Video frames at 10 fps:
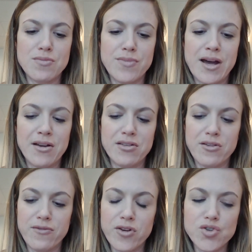back in the
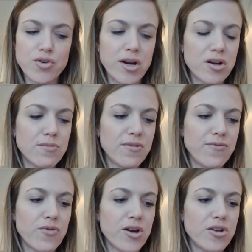refrigerator
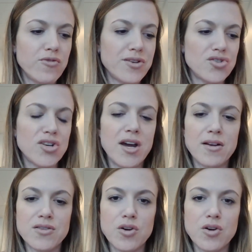before you inject.